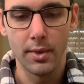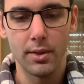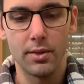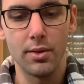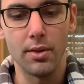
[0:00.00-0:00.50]

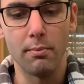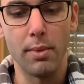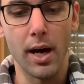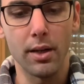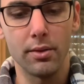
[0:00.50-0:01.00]
to the
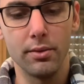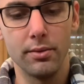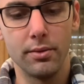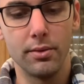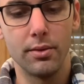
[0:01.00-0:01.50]
bottle,
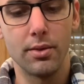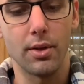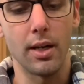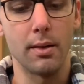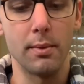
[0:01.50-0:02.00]

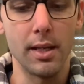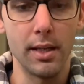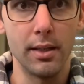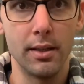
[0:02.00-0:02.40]
trying to be